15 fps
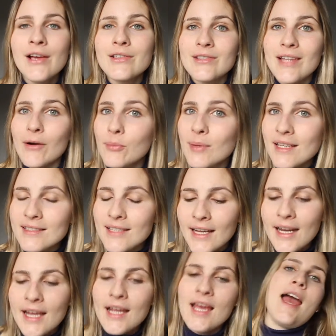so that will be
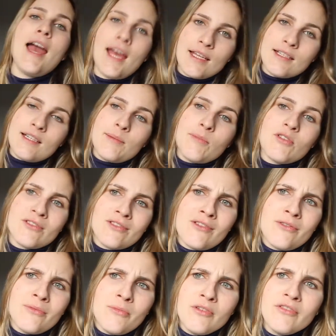exciting. And I'm
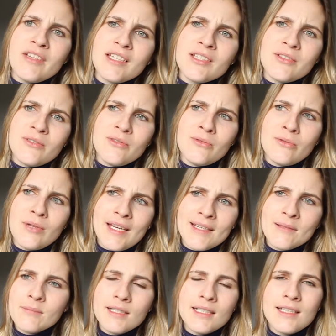also moving to a
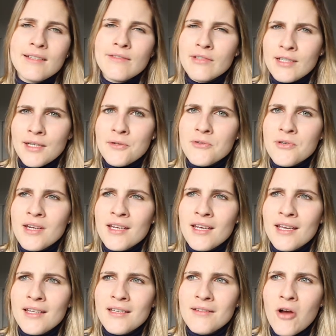completely different country
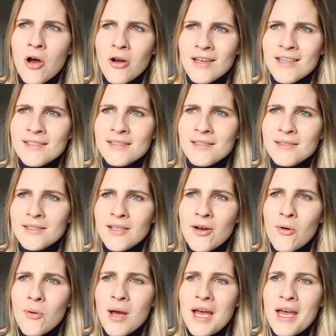in August,
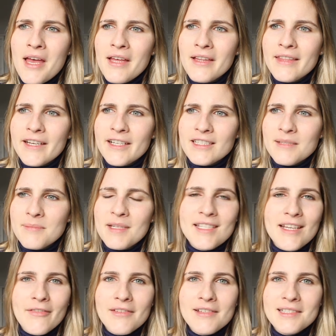so there's going to be
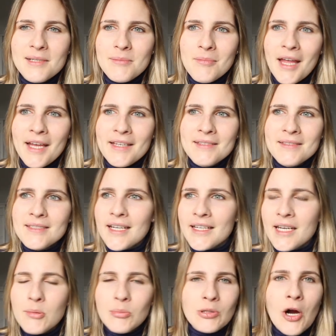definitely some, like,
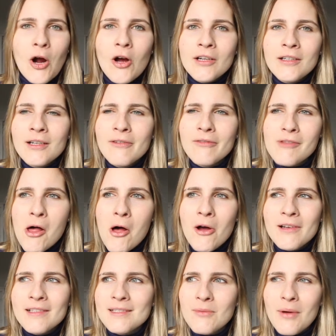study abroad
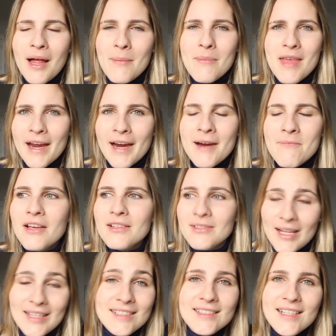vlogs while I'm there.
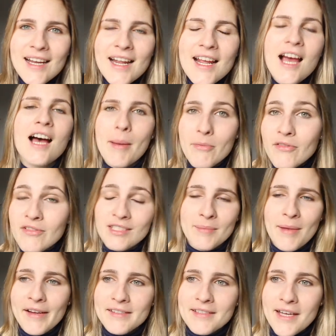So that's exciting. I'm moving
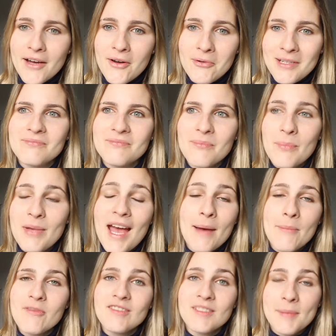to Mexico. But yeah,
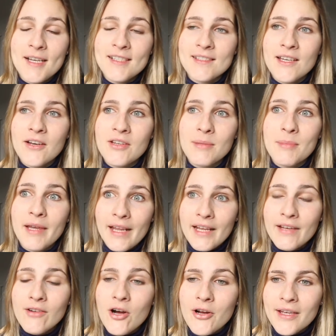I'm moving to Mexico at the
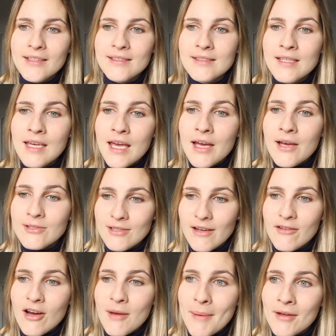beginning of August. So
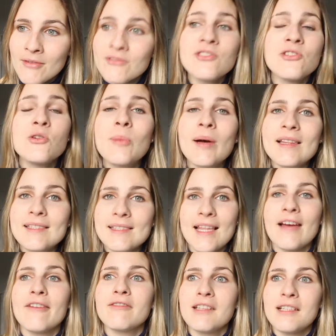I've got about 2 months
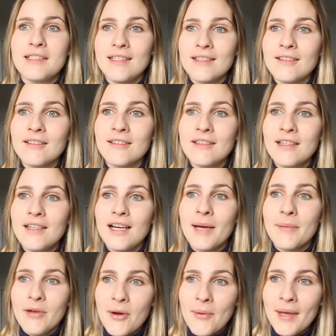left until
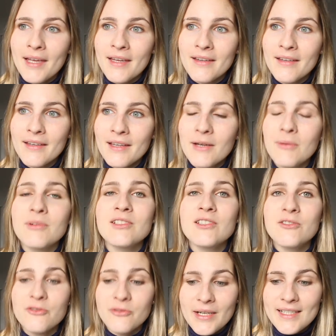I'm going, which
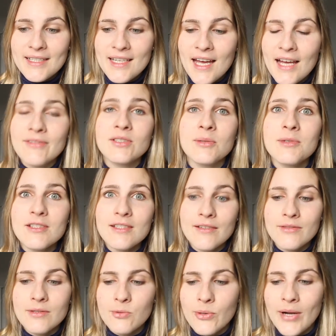is crazy. I have so much
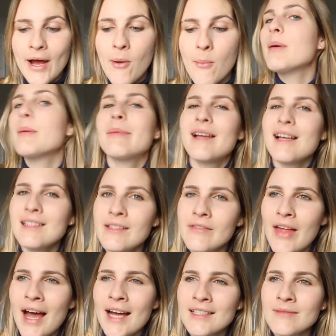stuff to sort out. But because of
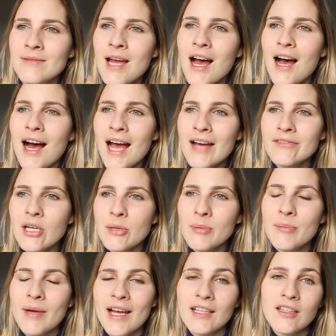that, I have not
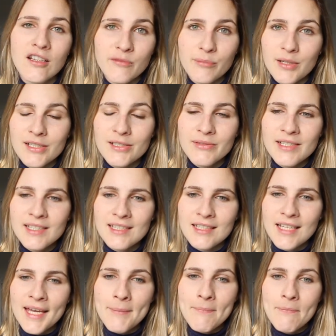been buying a lot of books
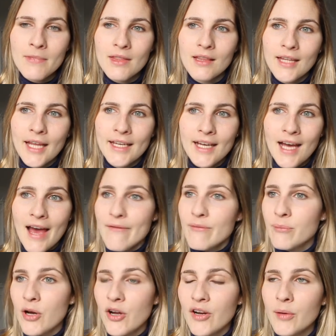recently. Like, I
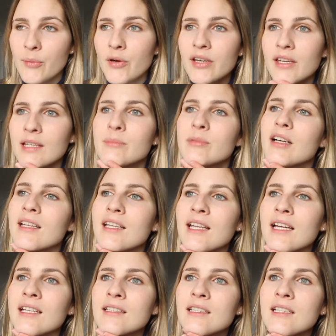haven't bought a book in probably
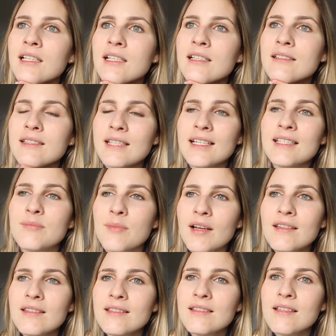like 6
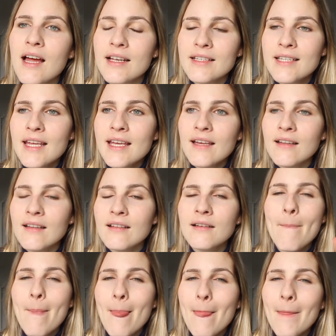months until
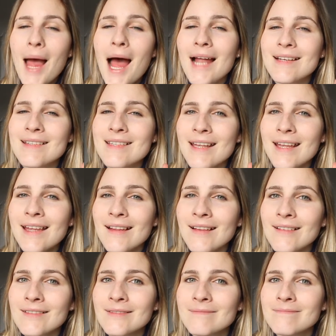
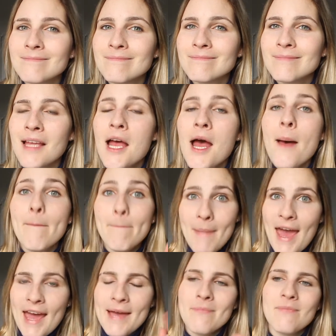
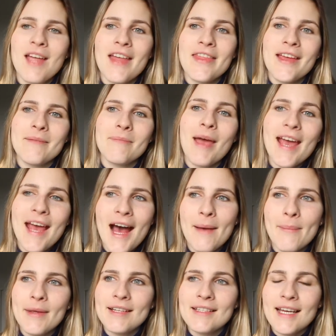May. And then May
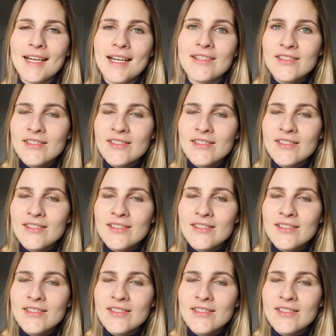happened, and